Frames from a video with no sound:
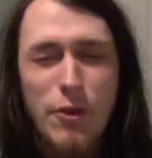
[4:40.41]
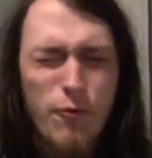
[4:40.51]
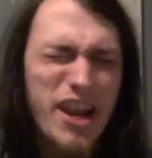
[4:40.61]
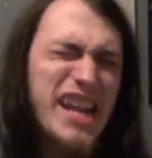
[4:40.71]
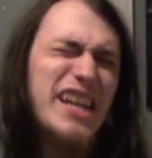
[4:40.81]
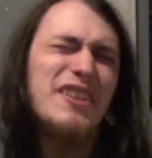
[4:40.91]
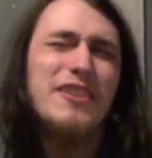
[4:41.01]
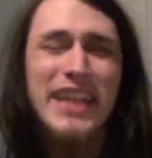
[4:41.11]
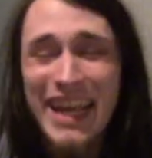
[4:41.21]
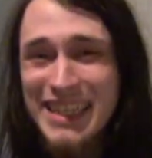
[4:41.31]
Well,
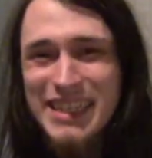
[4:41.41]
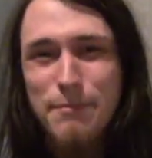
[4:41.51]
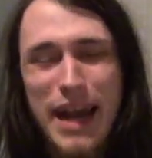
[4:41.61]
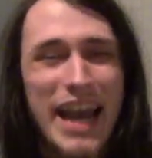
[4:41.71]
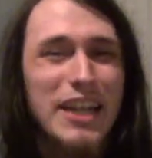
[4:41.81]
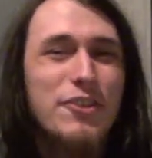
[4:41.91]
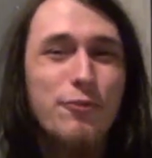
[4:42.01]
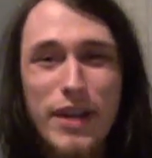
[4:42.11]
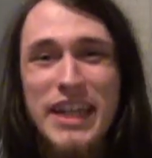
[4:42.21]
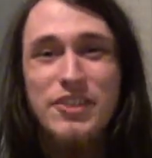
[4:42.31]
kiss my
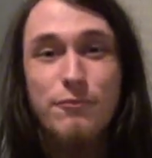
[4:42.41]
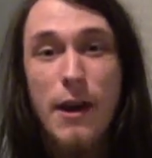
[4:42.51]
grits.